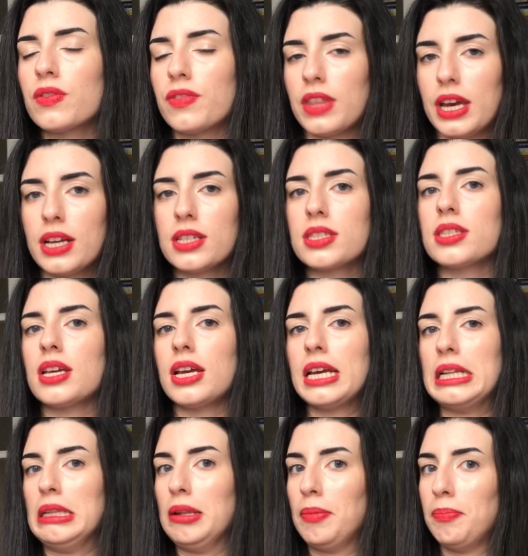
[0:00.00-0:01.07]
things
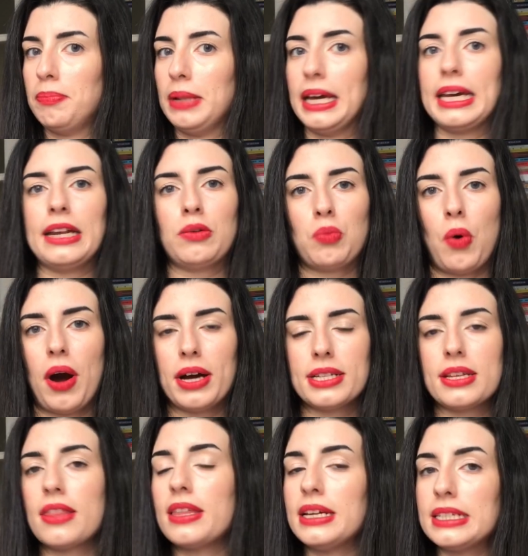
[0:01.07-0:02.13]
in black and white.
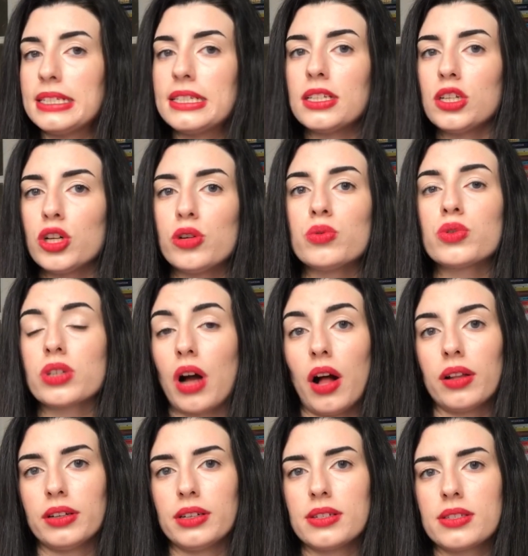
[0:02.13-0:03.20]
They didn't use
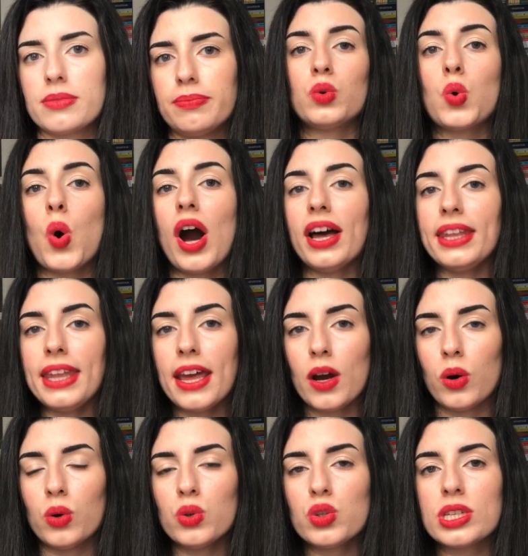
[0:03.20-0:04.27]
colors.
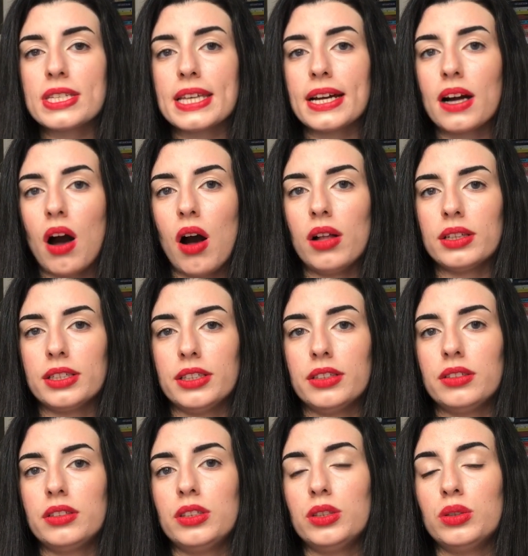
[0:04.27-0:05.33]
Guaneos is a color
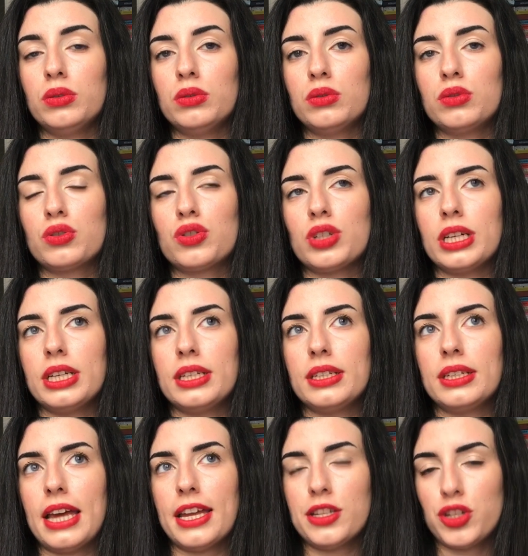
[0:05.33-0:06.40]
used
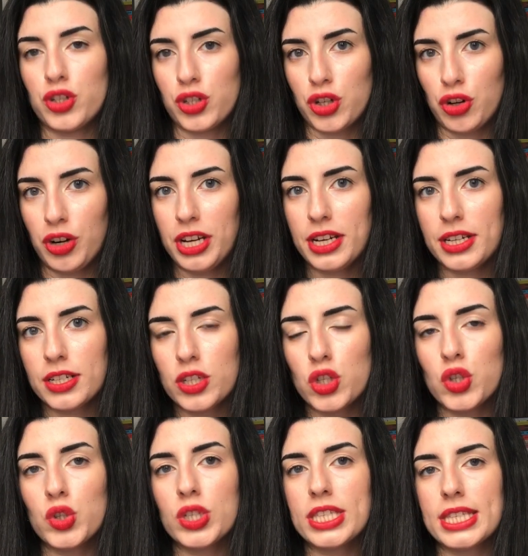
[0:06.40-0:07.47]
in ancient Greek
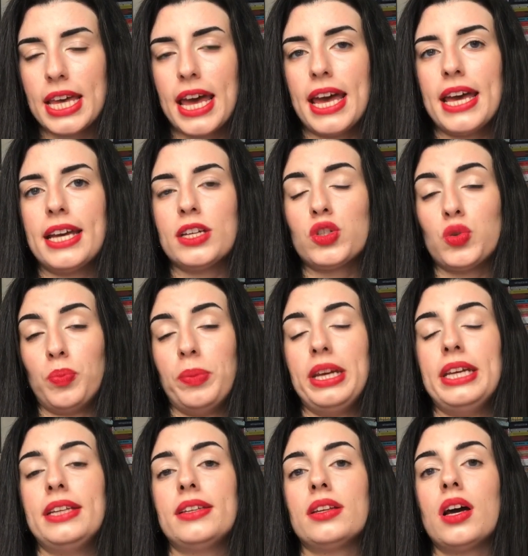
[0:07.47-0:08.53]
to
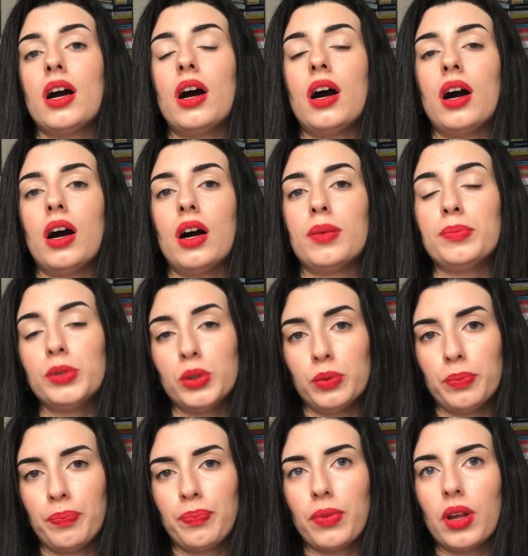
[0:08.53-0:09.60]
mean blue.
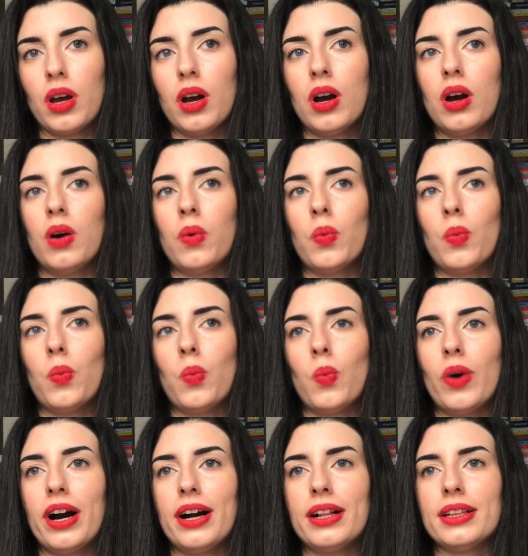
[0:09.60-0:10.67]

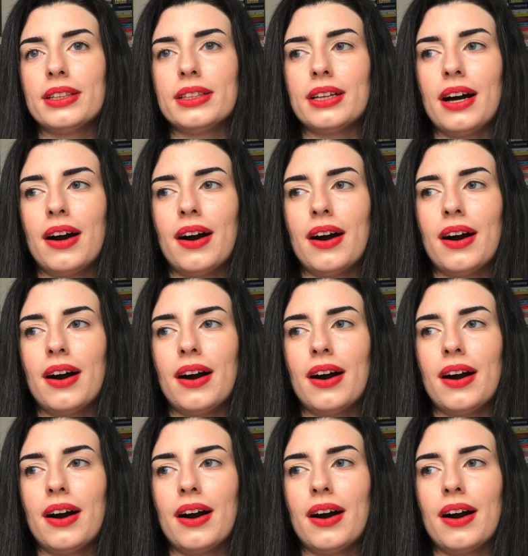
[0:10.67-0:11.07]
Well,